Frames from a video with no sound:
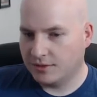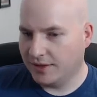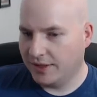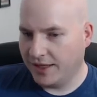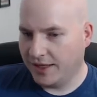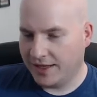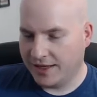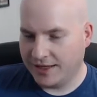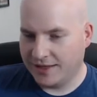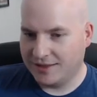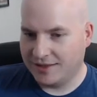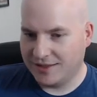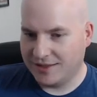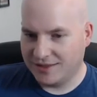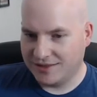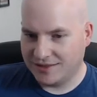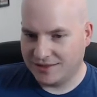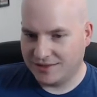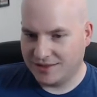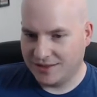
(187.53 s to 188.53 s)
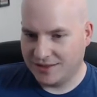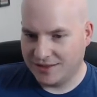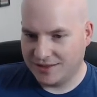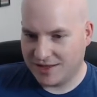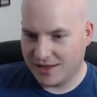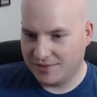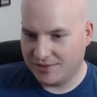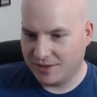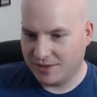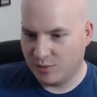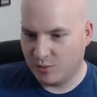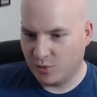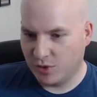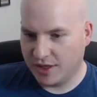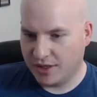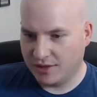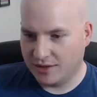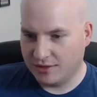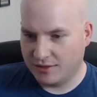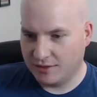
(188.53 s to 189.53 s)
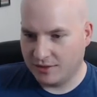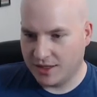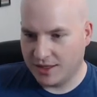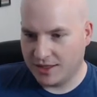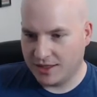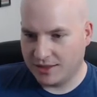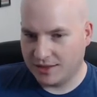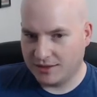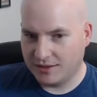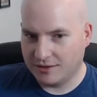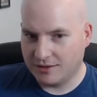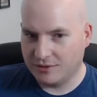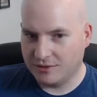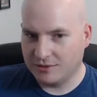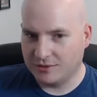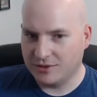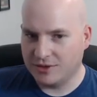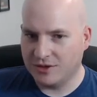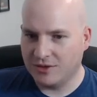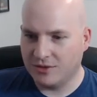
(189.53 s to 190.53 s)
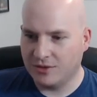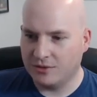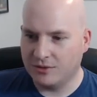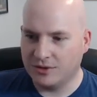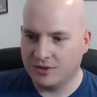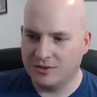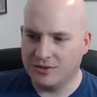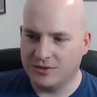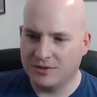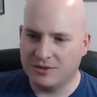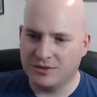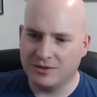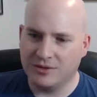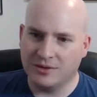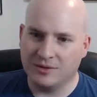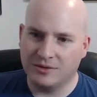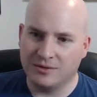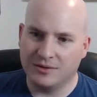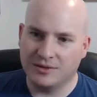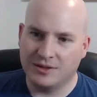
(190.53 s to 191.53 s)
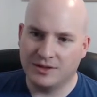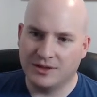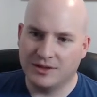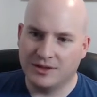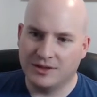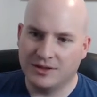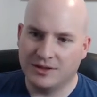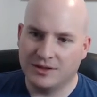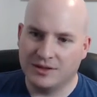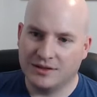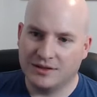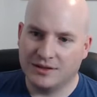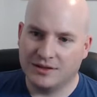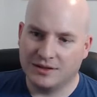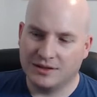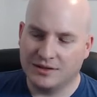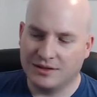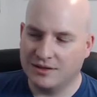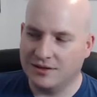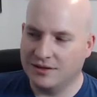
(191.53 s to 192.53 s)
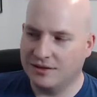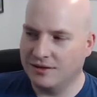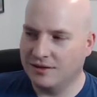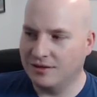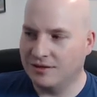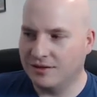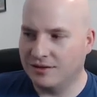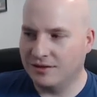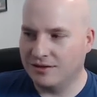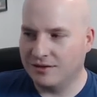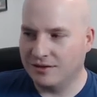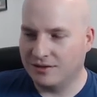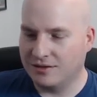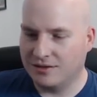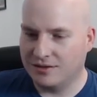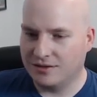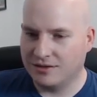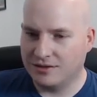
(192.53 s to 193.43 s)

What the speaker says: Yeah, he's having a break. But, oh, no. No, no, no, no.